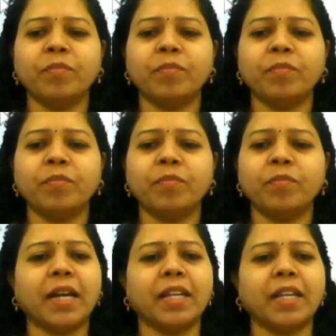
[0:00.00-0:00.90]
these
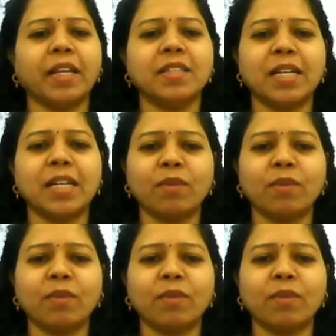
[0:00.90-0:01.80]
particles. That's
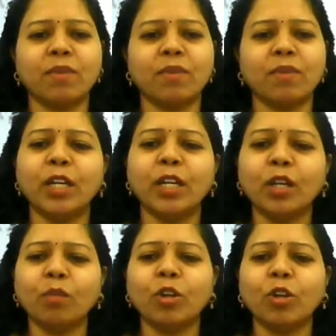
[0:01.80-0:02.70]
why we are saying
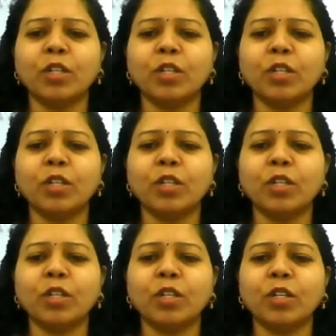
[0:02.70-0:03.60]
intermolecular
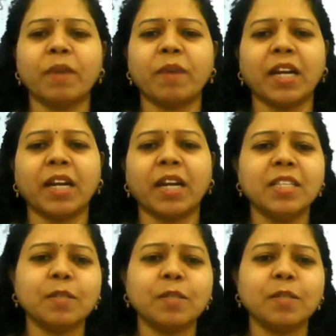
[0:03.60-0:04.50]
space between this particle
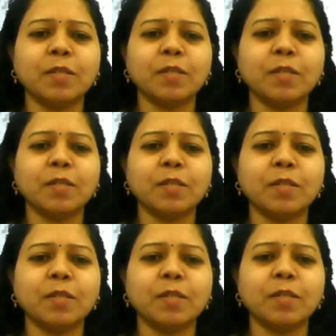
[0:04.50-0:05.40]
is maximum.